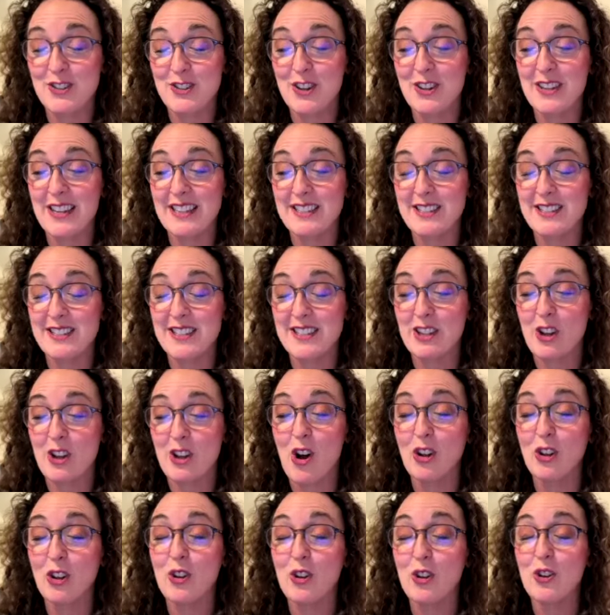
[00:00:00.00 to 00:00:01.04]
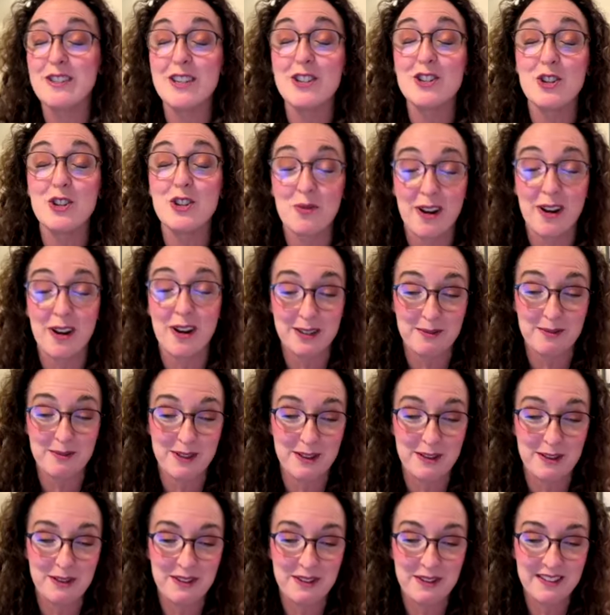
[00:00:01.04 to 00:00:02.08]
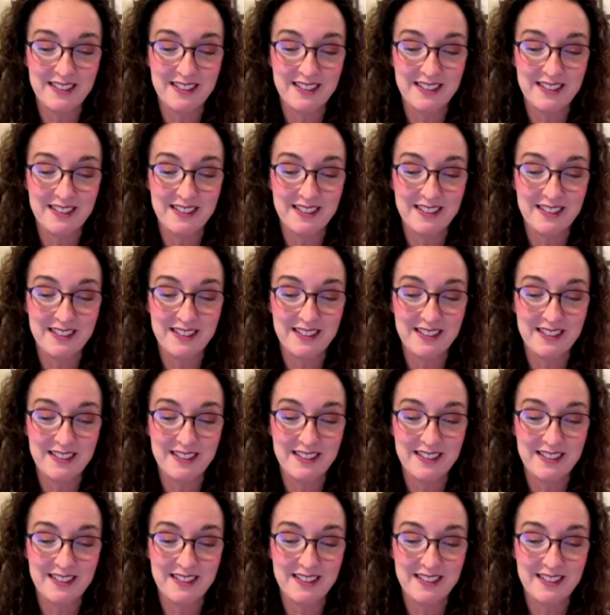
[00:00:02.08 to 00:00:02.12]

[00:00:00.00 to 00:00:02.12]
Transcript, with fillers: So yes, Col, who did you write it with?